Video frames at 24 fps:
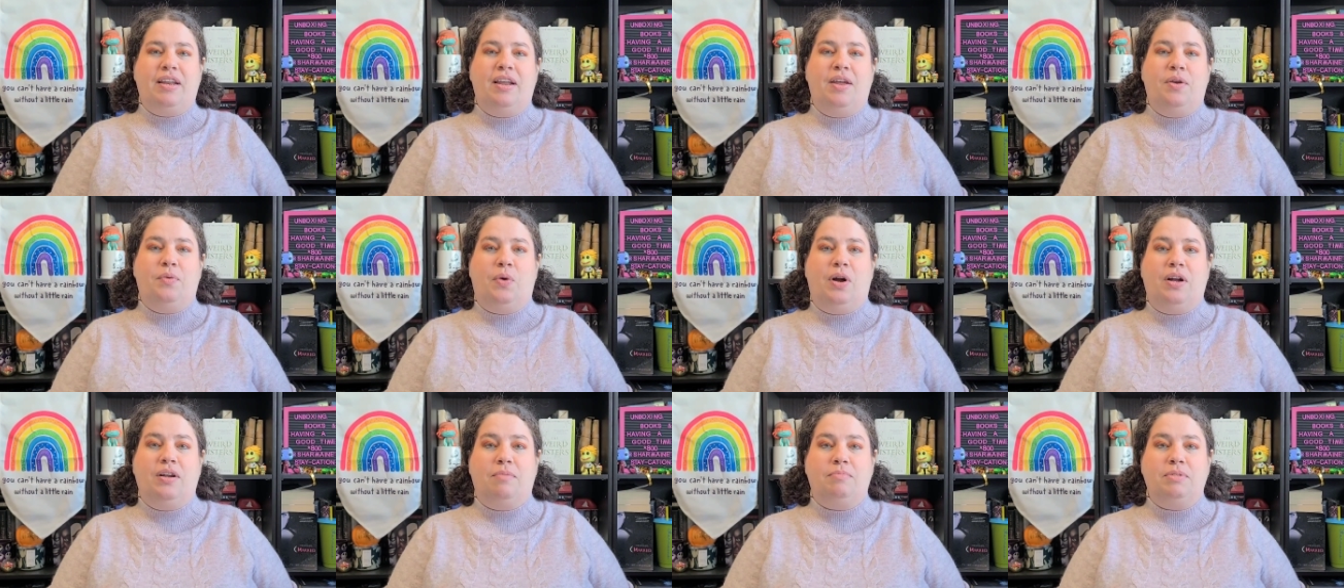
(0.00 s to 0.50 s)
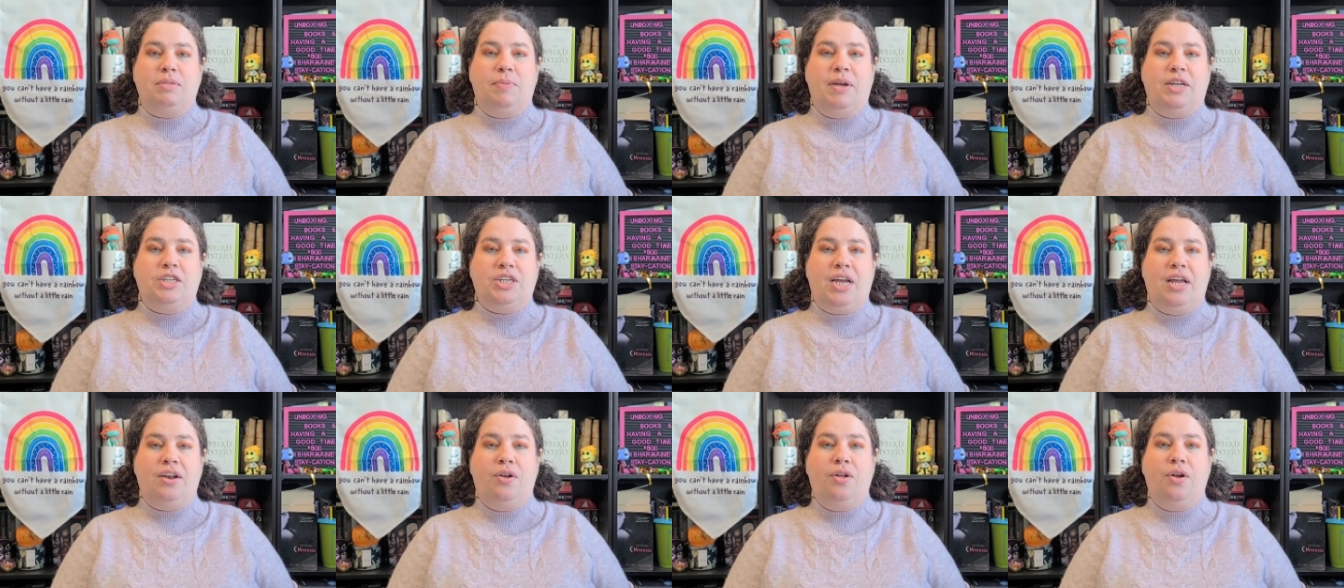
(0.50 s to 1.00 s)
welcome to my
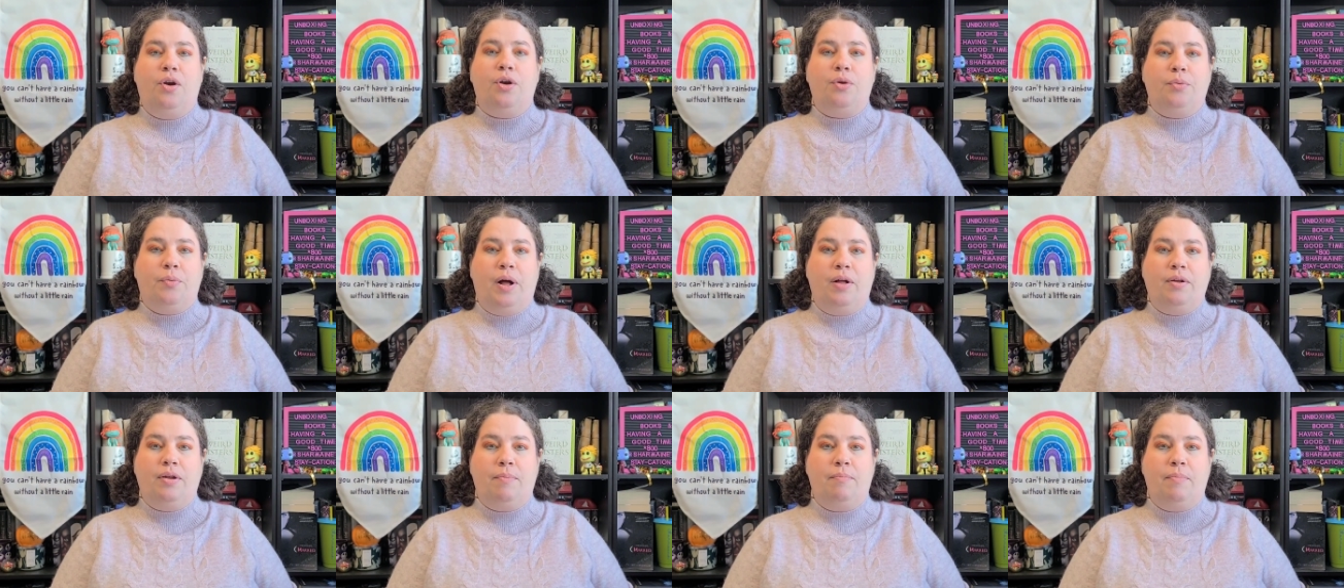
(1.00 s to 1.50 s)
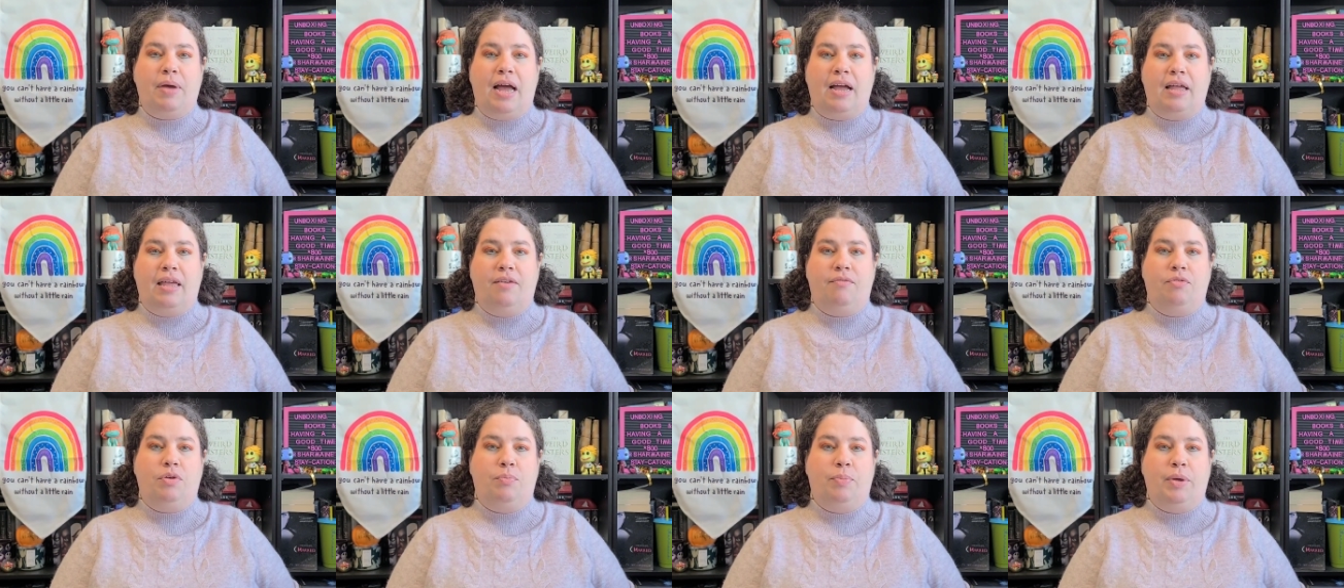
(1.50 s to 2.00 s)
channel, or welcome back
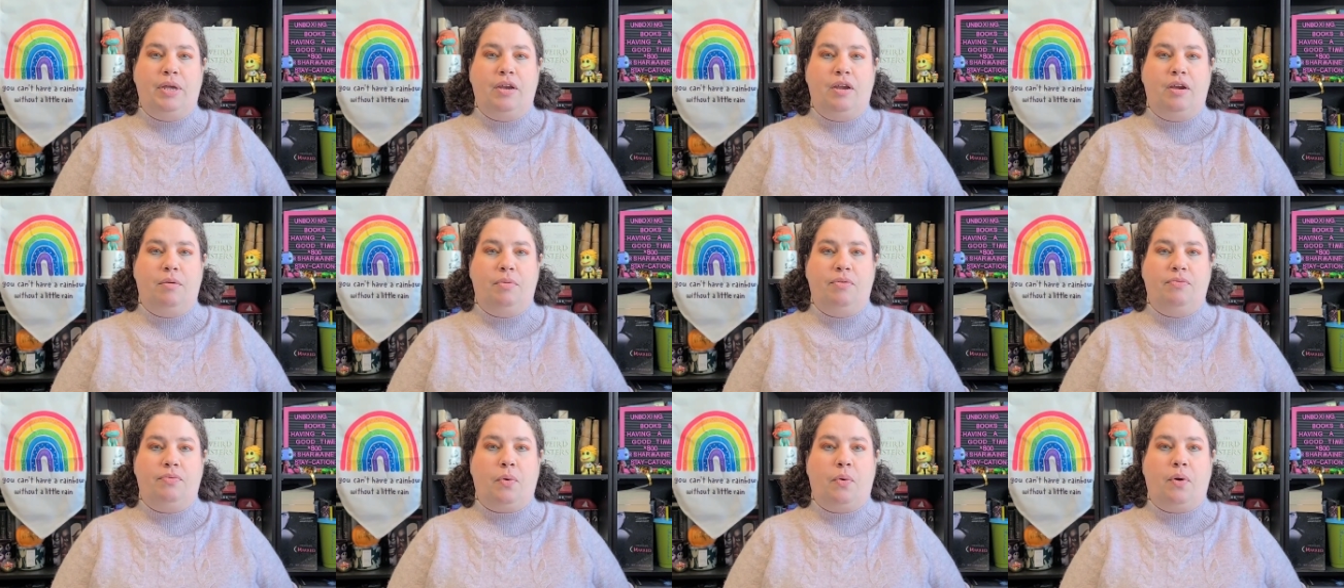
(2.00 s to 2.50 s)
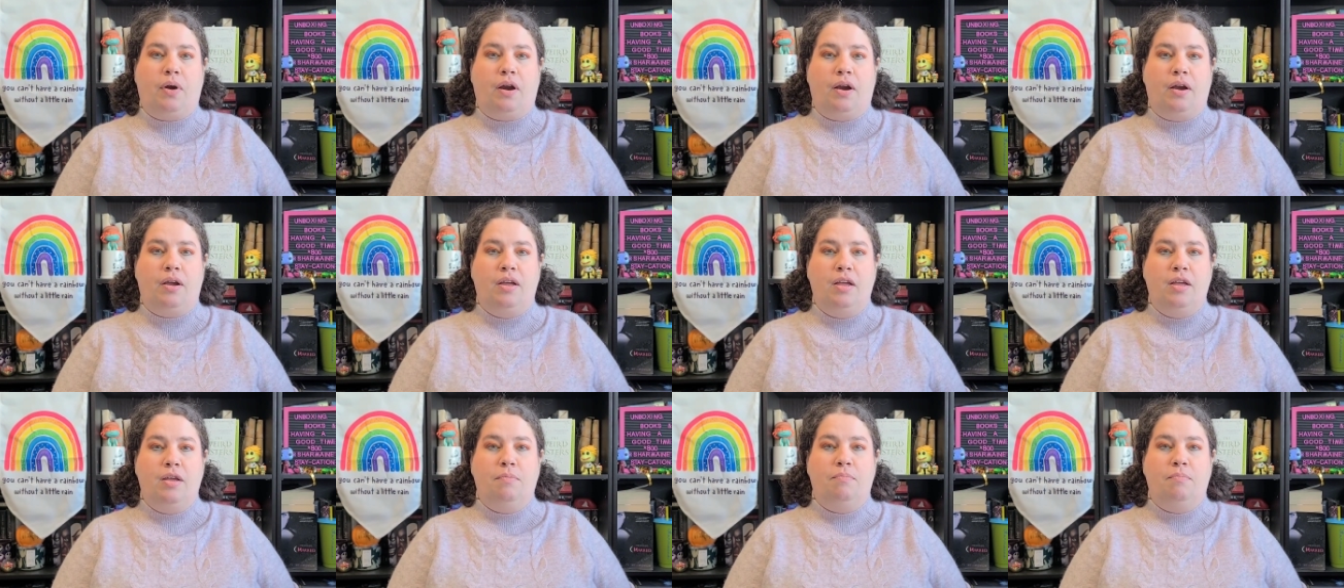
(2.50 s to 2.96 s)
if you've been here before.